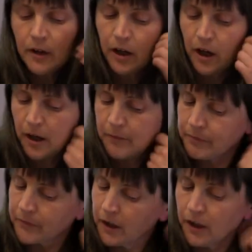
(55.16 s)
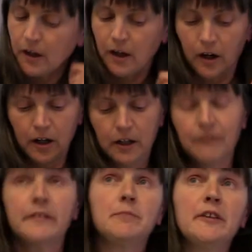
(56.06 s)
I
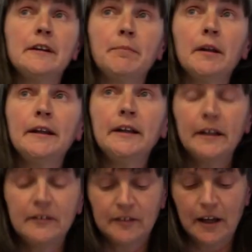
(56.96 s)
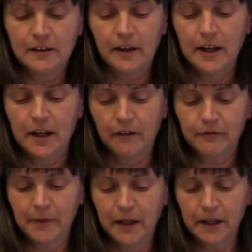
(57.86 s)
loved him deeply. He said that he
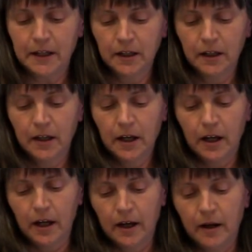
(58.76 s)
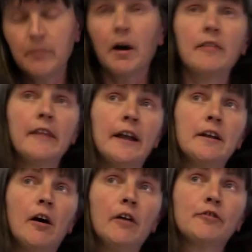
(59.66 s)
loved me. And
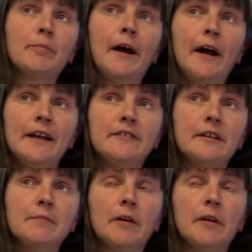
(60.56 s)
then after about 18